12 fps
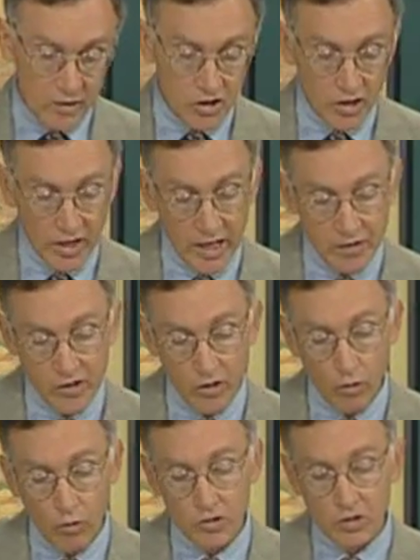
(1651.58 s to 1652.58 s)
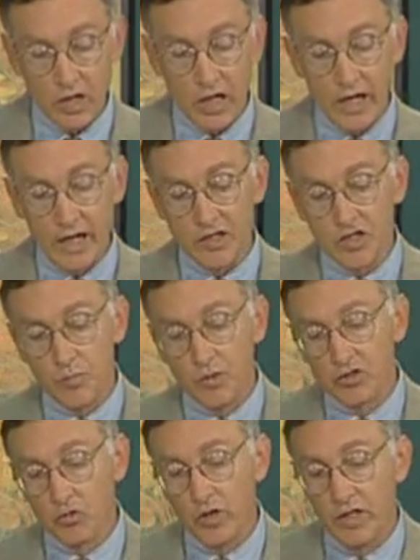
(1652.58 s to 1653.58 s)
Today, the old alliance
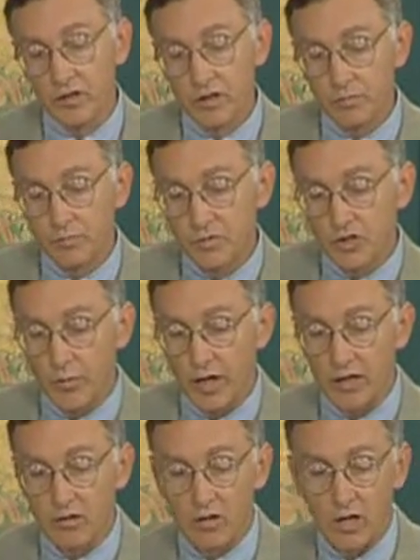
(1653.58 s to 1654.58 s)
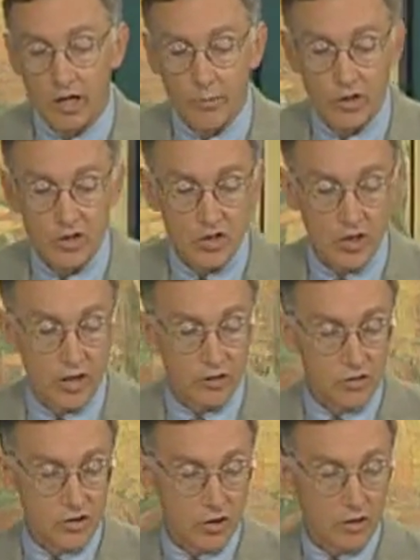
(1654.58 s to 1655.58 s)
between the Tibetan lamas
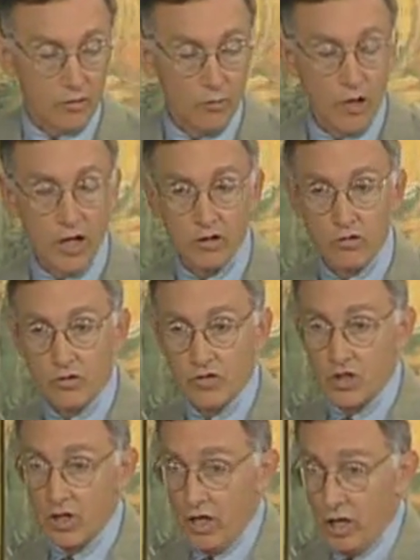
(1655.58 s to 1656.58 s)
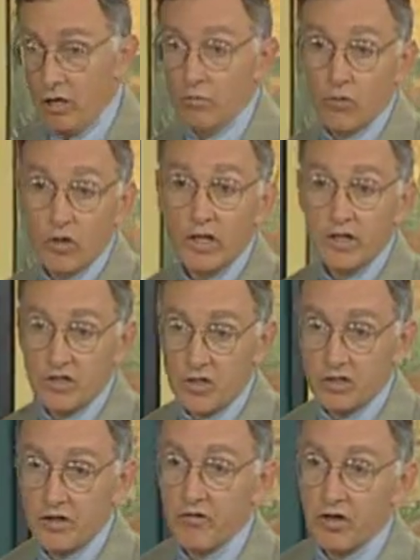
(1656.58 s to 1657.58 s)
and the Mongols really is
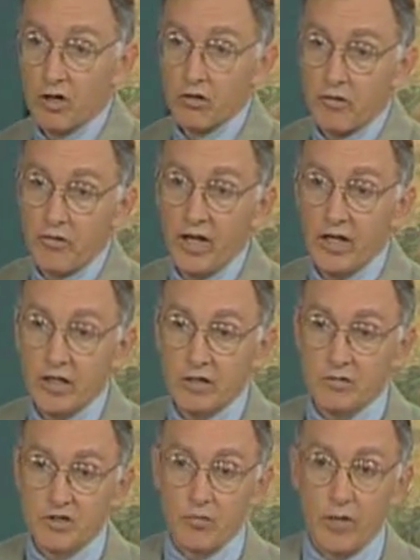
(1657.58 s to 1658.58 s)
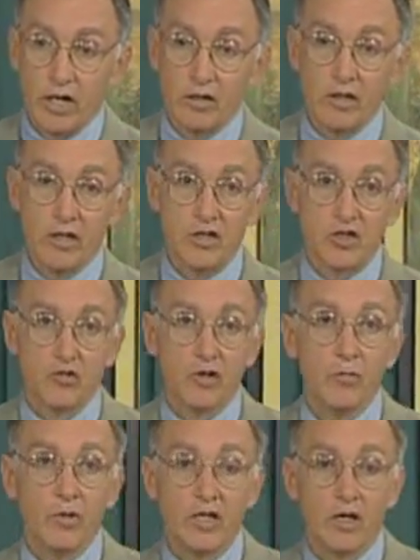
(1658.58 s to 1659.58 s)
a difficult thing in Tibetan
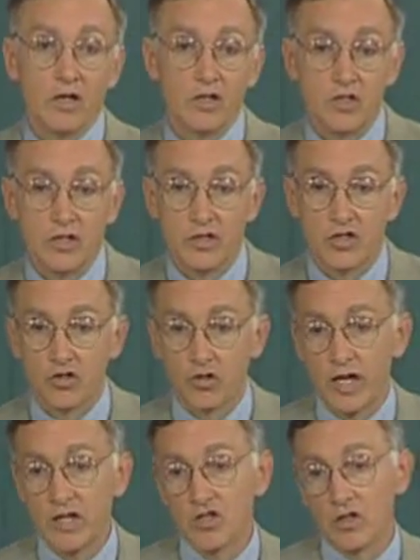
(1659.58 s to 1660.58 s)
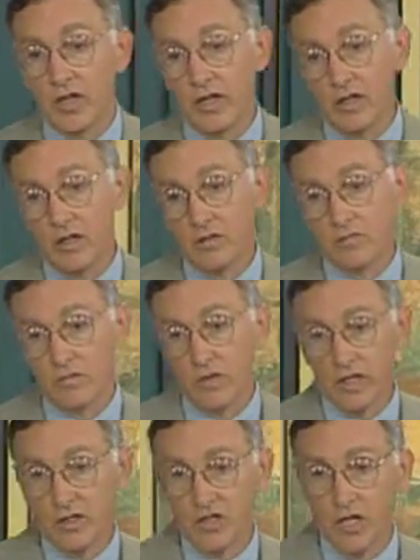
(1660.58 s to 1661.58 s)
history because it's translated in
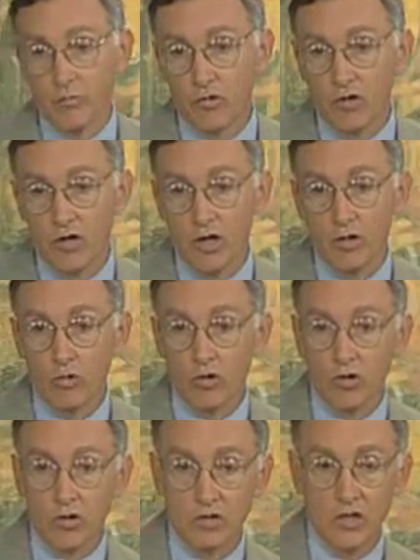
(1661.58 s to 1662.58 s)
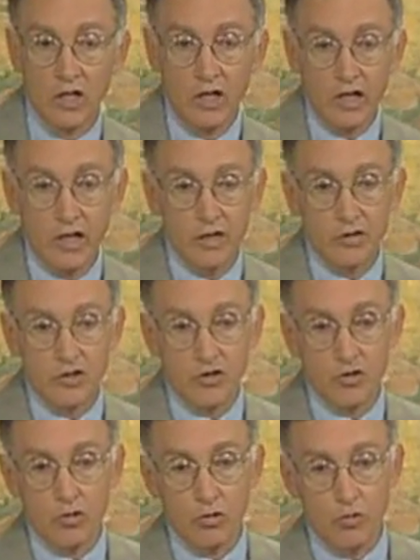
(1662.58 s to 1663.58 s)
the contemporary world
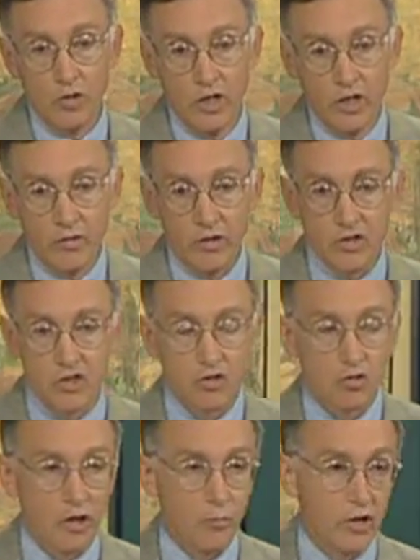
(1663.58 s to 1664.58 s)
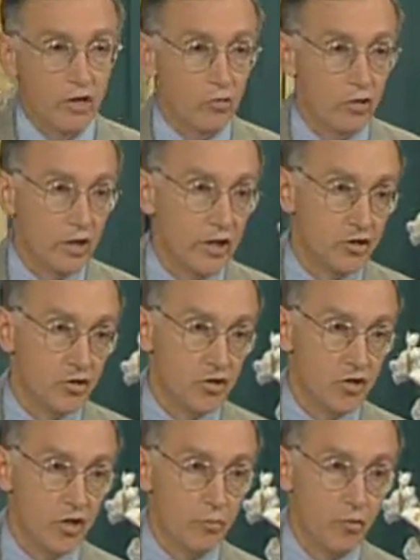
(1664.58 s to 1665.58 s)
into this troubling
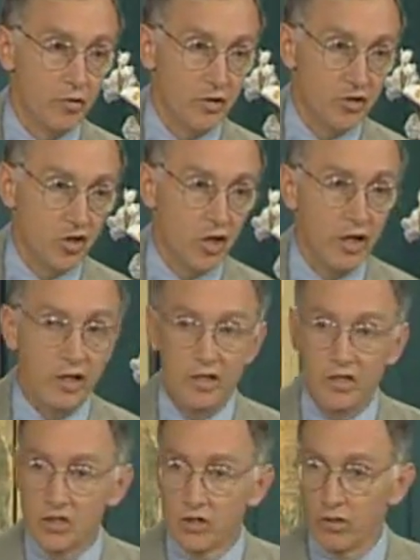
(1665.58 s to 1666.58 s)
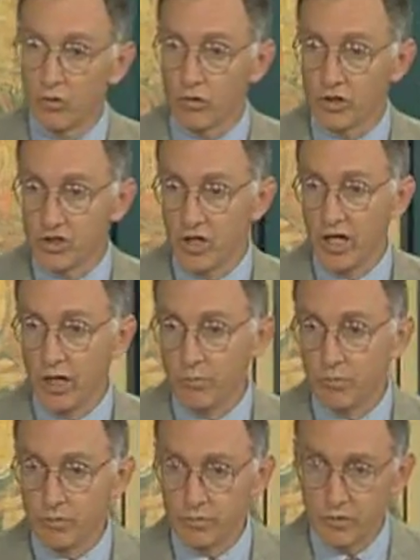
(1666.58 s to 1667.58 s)
relationship with the Chinese
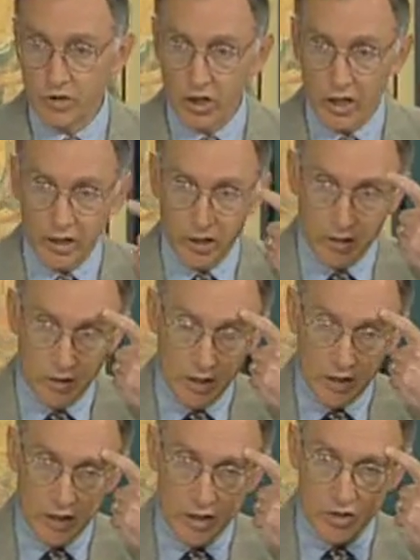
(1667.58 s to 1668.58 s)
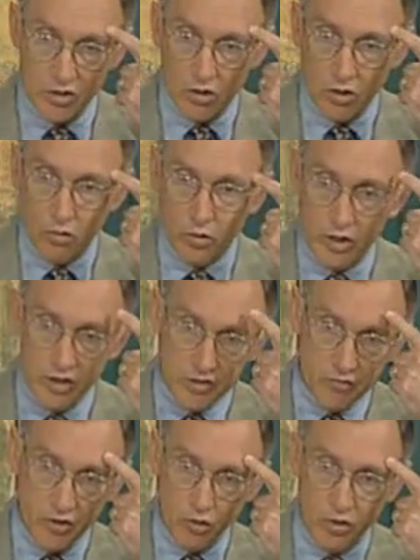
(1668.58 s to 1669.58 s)
regime. China has
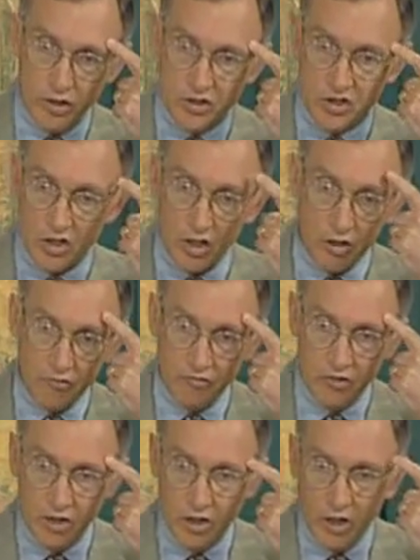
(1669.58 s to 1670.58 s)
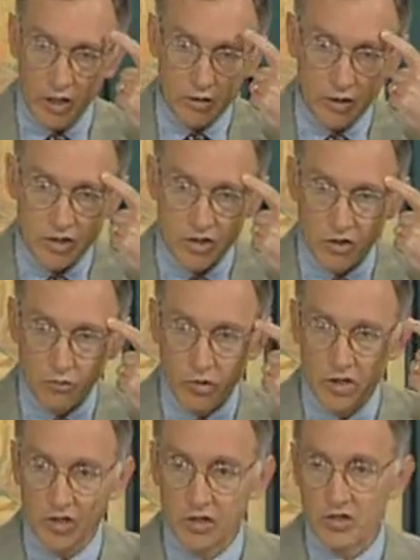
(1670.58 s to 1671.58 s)
always viewed itself, at least in
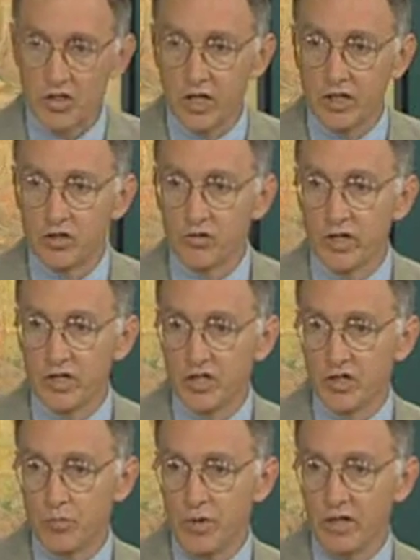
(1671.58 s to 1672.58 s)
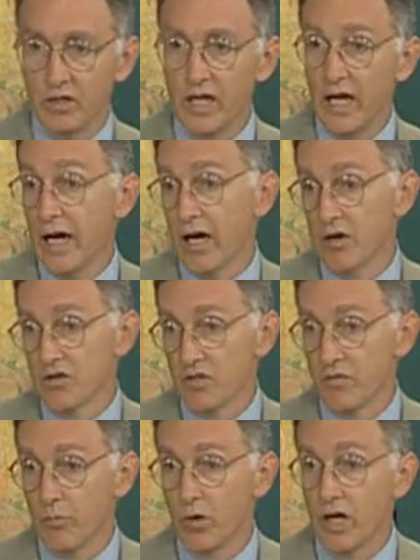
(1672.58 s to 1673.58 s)
recent centuries, as being the heirs
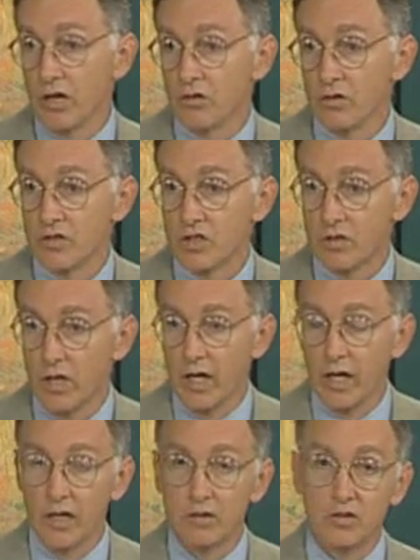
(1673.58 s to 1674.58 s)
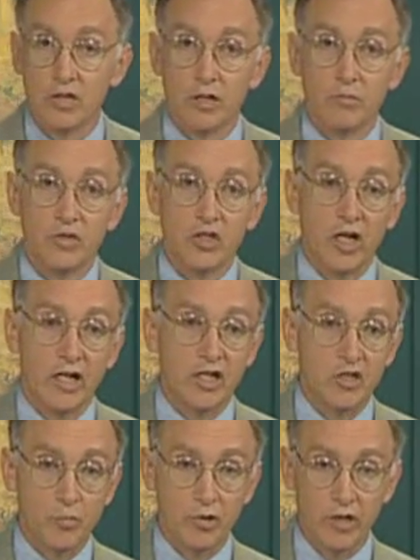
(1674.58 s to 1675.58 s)
of the Mongols, and
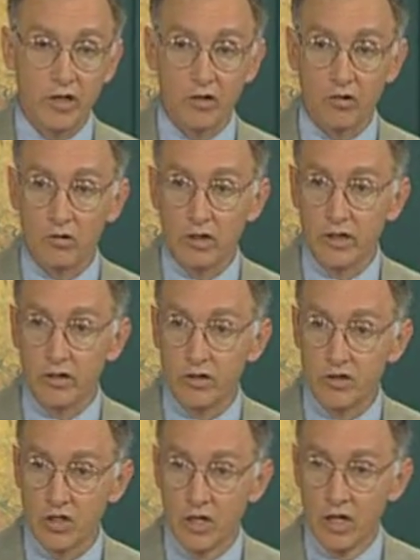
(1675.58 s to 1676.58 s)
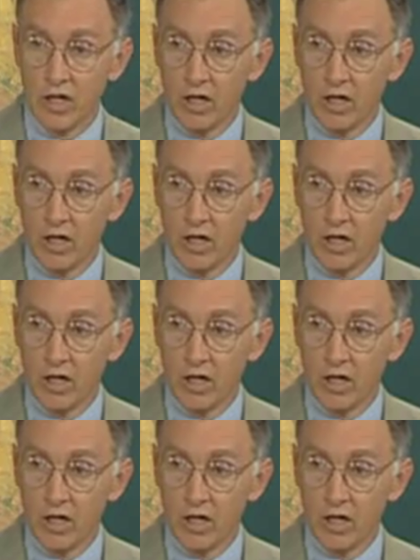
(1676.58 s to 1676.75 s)
Chinese political leaders